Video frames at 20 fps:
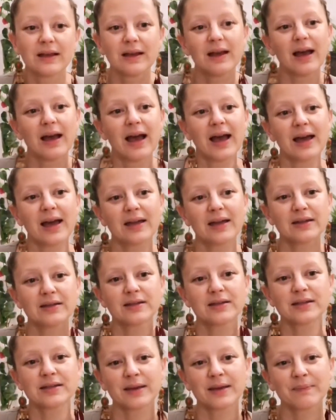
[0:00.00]
And
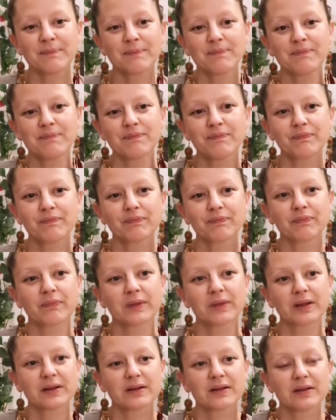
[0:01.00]

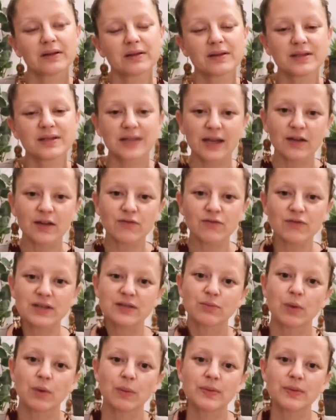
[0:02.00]
the second
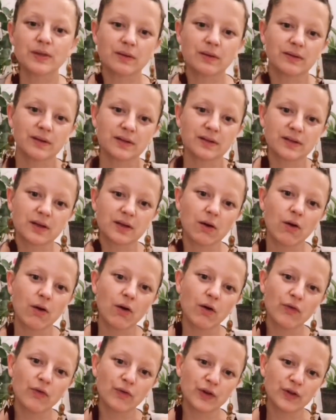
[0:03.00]
reason why we don't
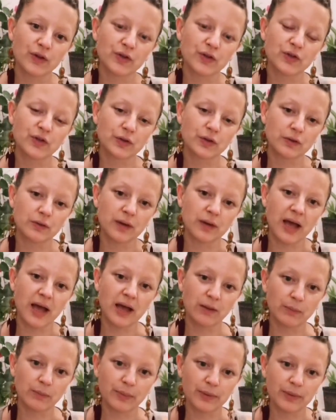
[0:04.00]
offer to
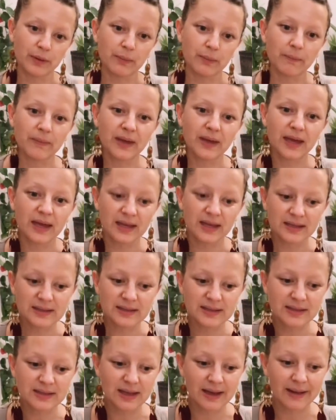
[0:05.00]
help them
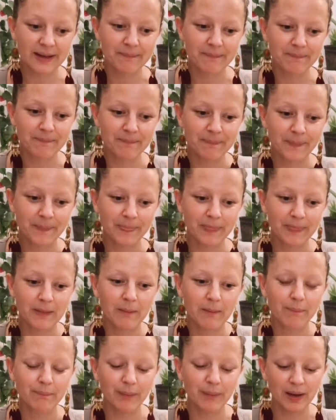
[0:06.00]
is
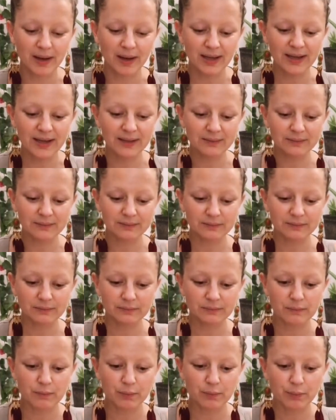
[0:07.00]
by
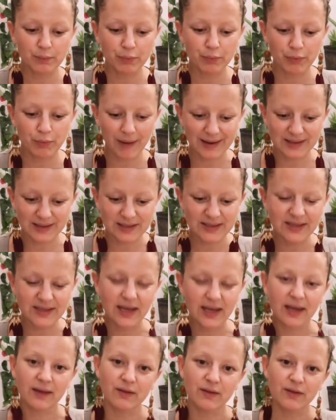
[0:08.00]

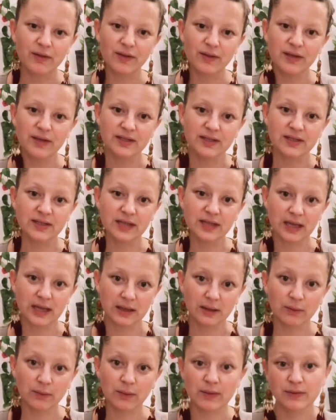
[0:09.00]
practicing this
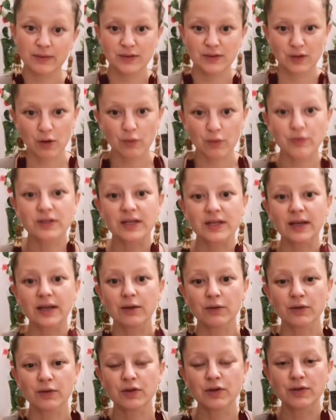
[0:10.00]
skill, whether it's an old skill
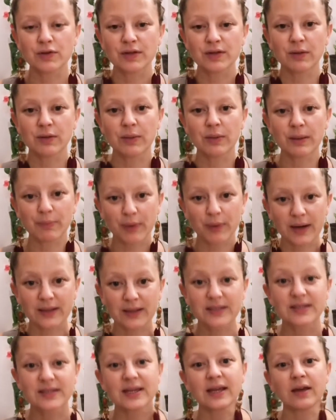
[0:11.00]
or a new skill, by
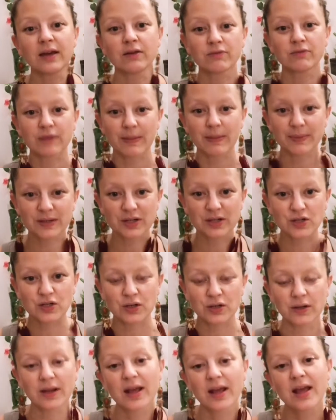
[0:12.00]
practicing and
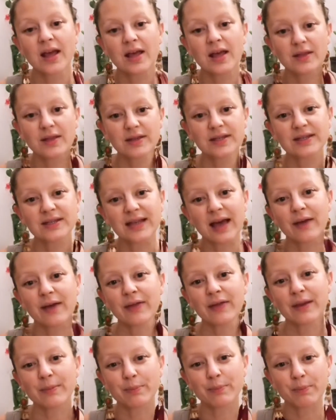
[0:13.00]
repetition. This is how
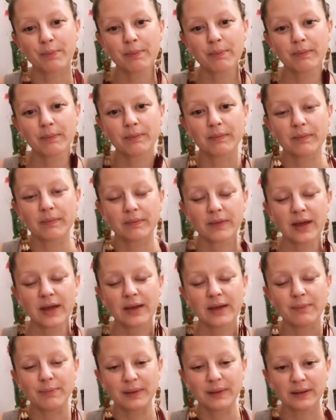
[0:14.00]
they
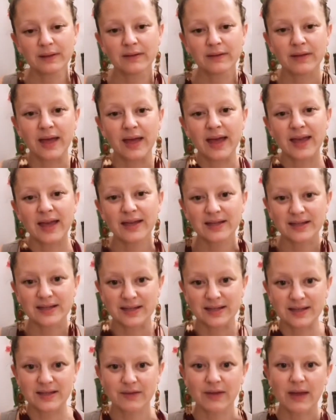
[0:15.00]
build their inner
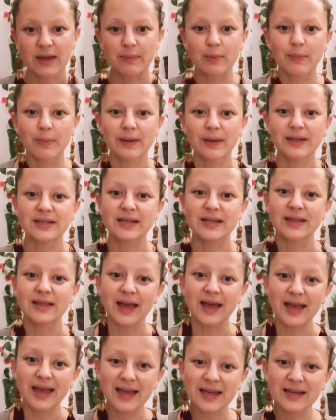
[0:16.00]
sense of capability,
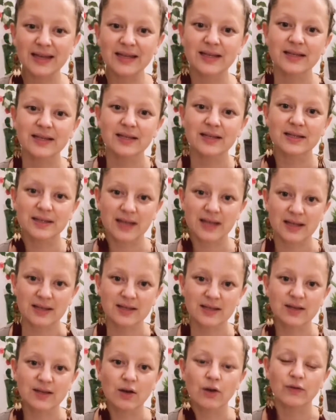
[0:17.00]
their inner
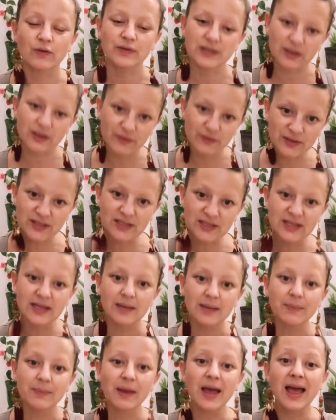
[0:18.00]
sense of
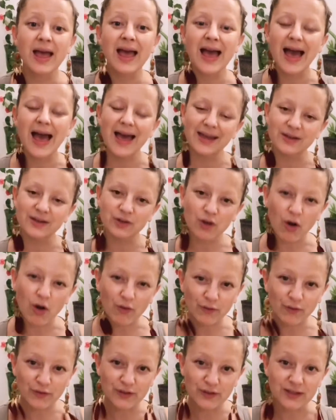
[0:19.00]
self-esteem and
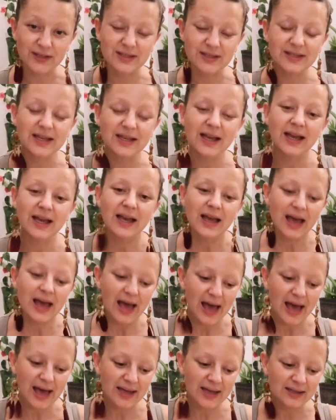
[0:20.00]
confidence.
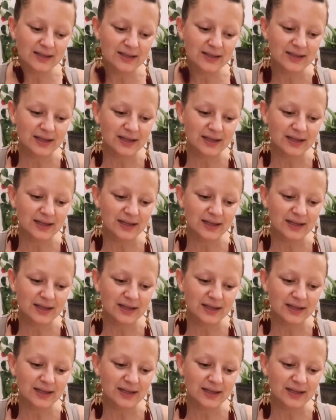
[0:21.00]
And